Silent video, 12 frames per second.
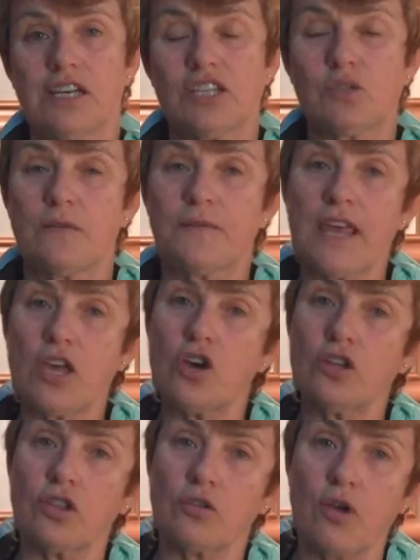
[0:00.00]
So if they
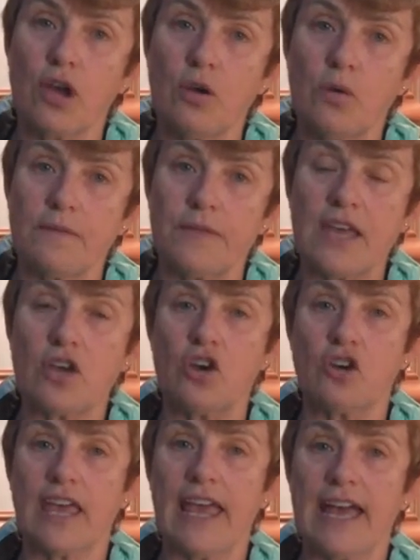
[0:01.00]
can't throw, if they
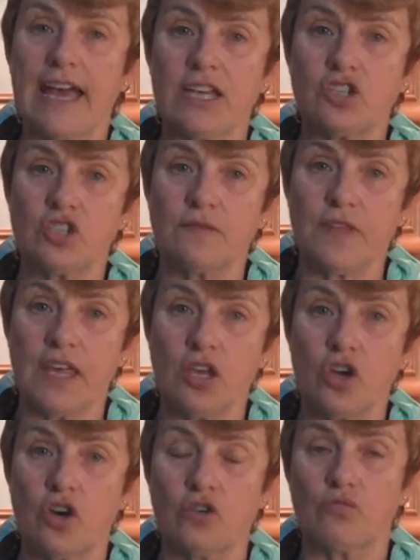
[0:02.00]
can't catch, if they
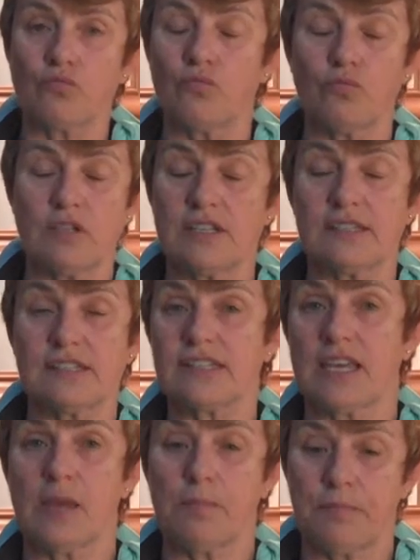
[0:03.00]
can't
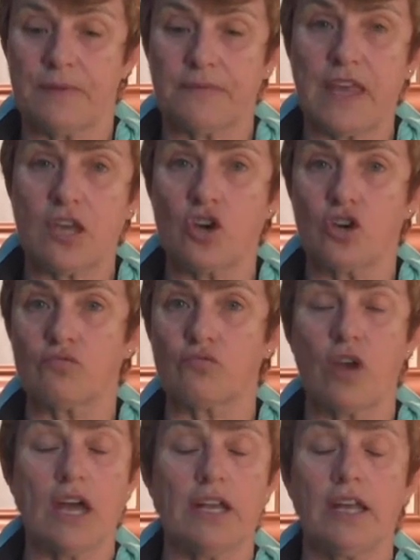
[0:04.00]
skip, if they can't
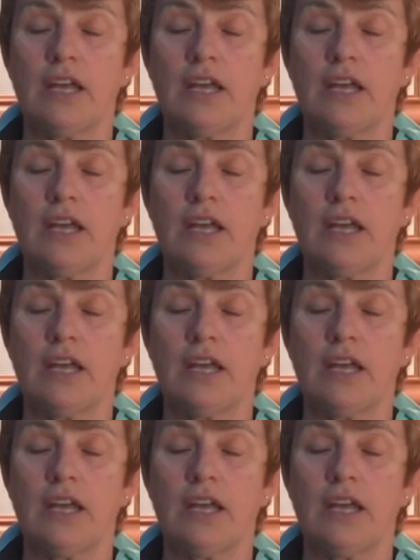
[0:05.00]
run,